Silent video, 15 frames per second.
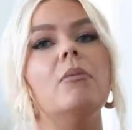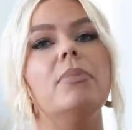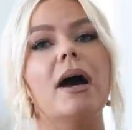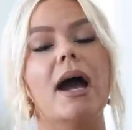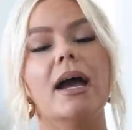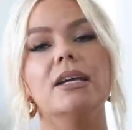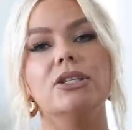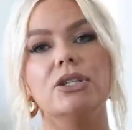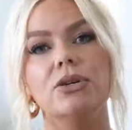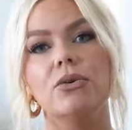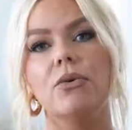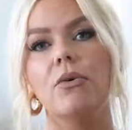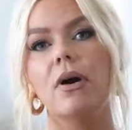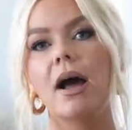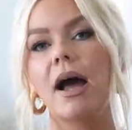but
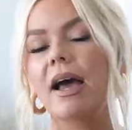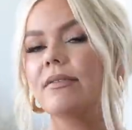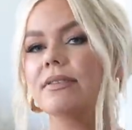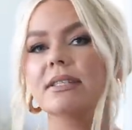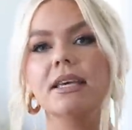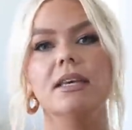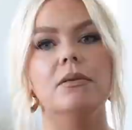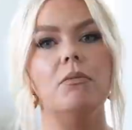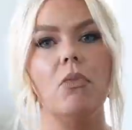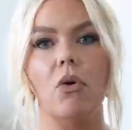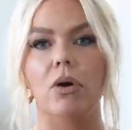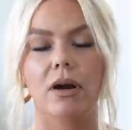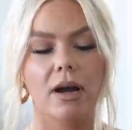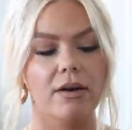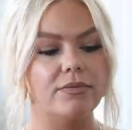I've seen
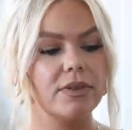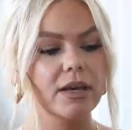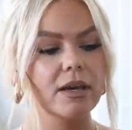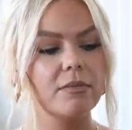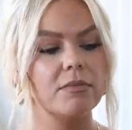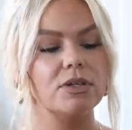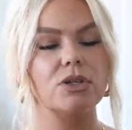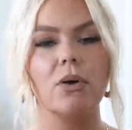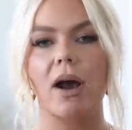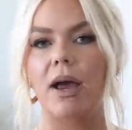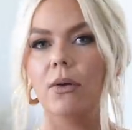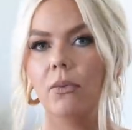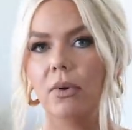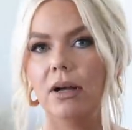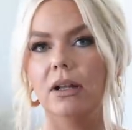more of them, so
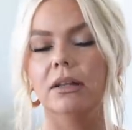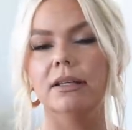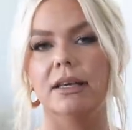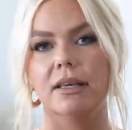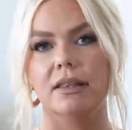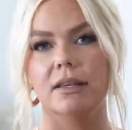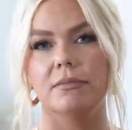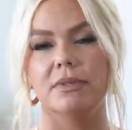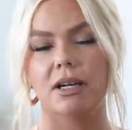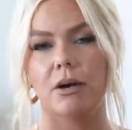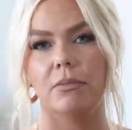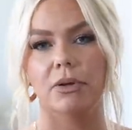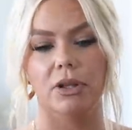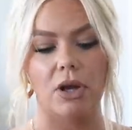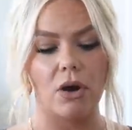I will link them
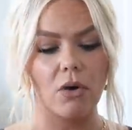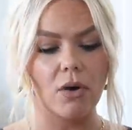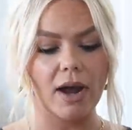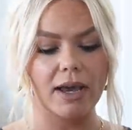down below.